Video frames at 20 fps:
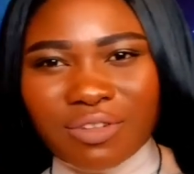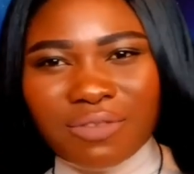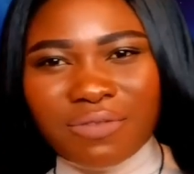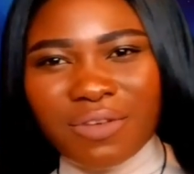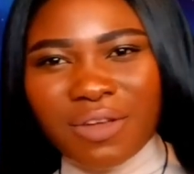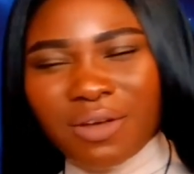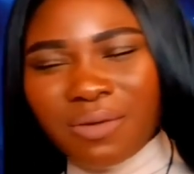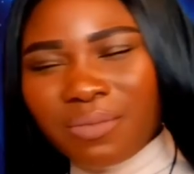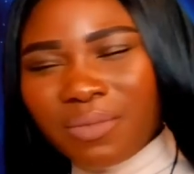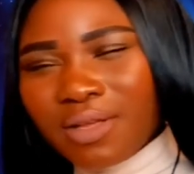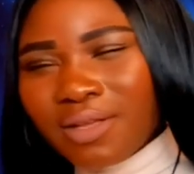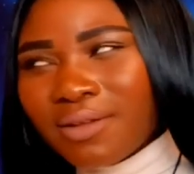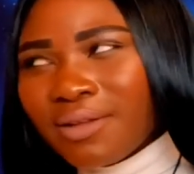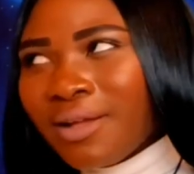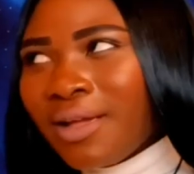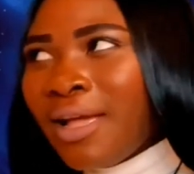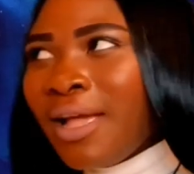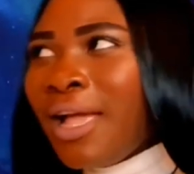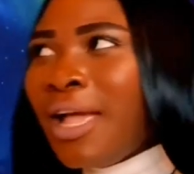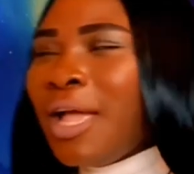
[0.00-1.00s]
Feel me?
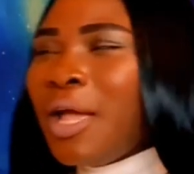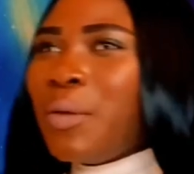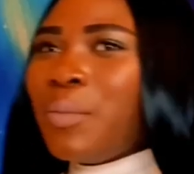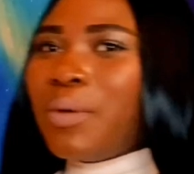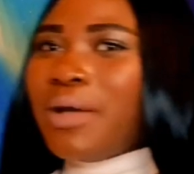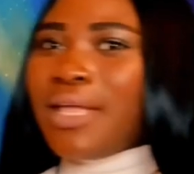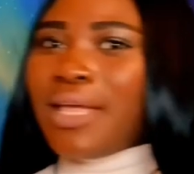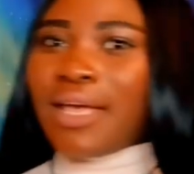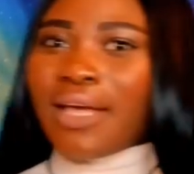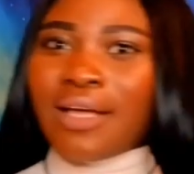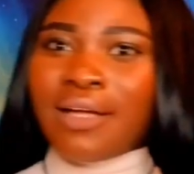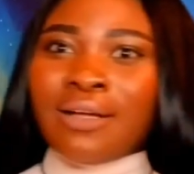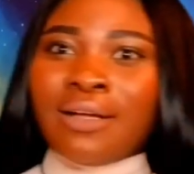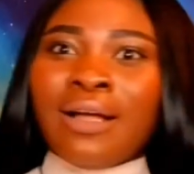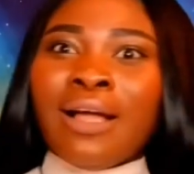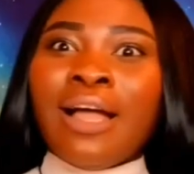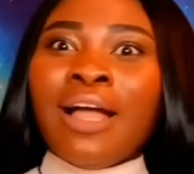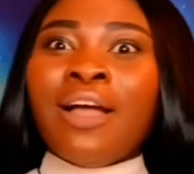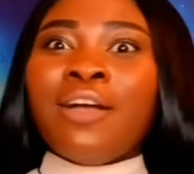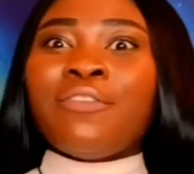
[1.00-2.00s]
But yeah,
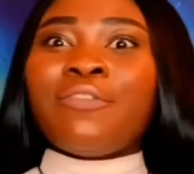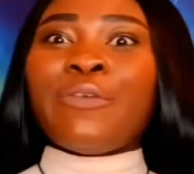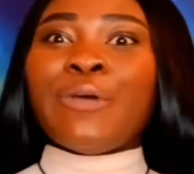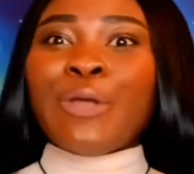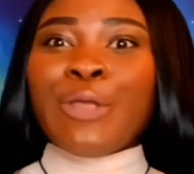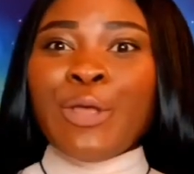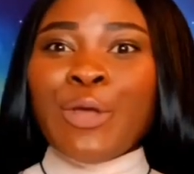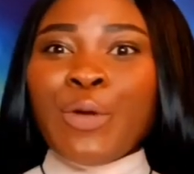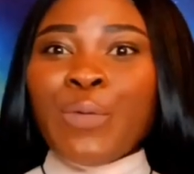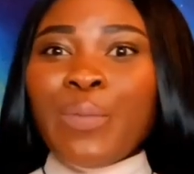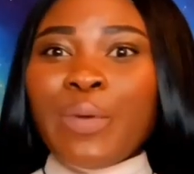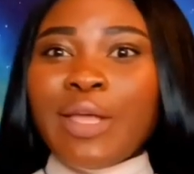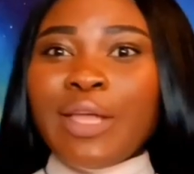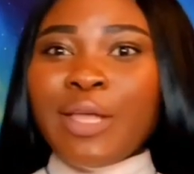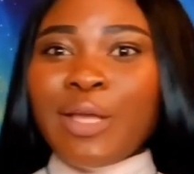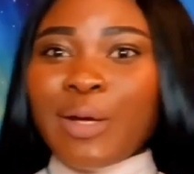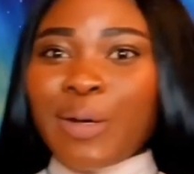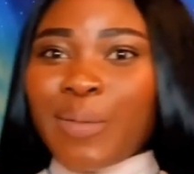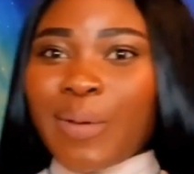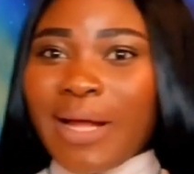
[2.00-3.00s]
for you being
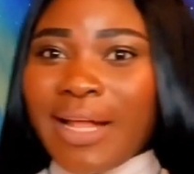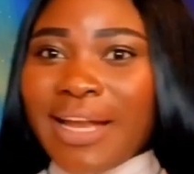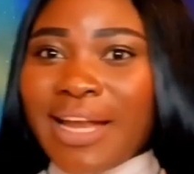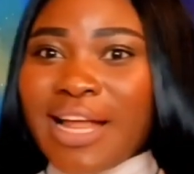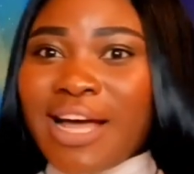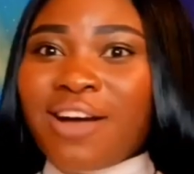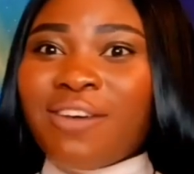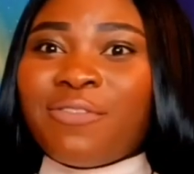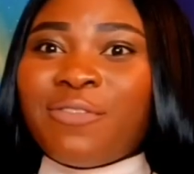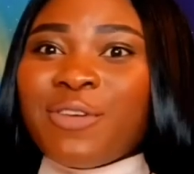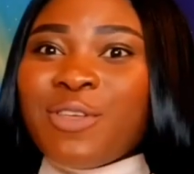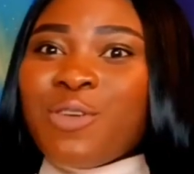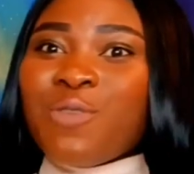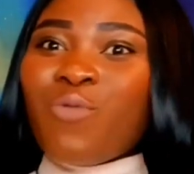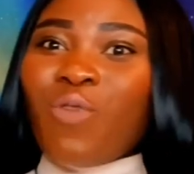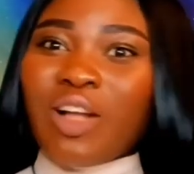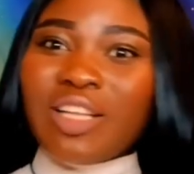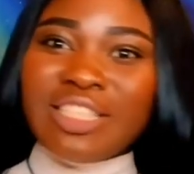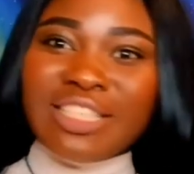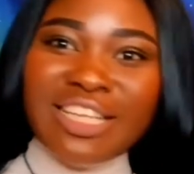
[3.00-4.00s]
here right now, for you
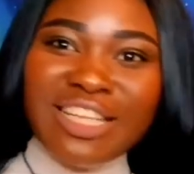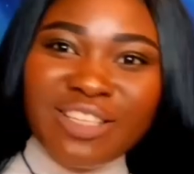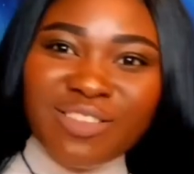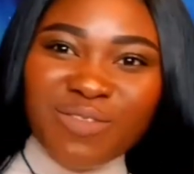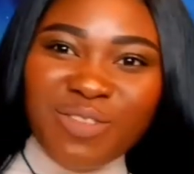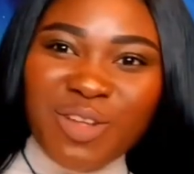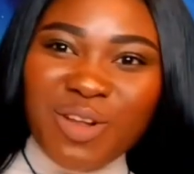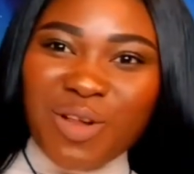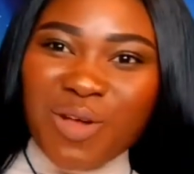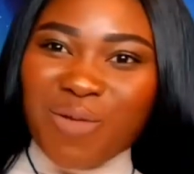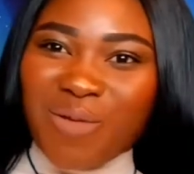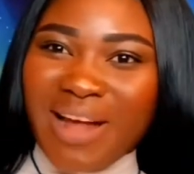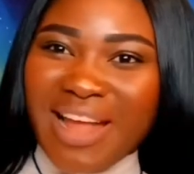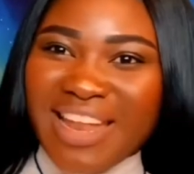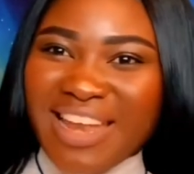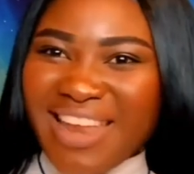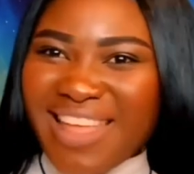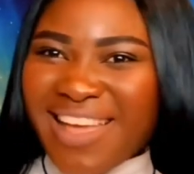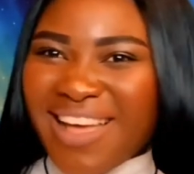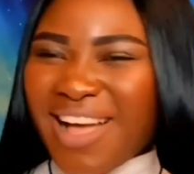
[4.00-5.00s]
watching this video
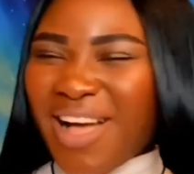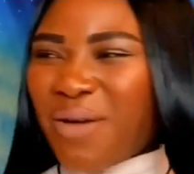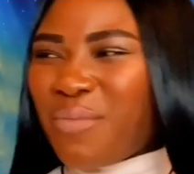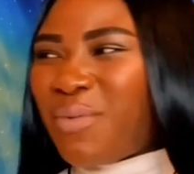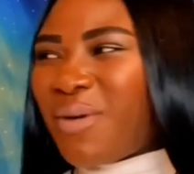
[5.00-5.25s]
right now, I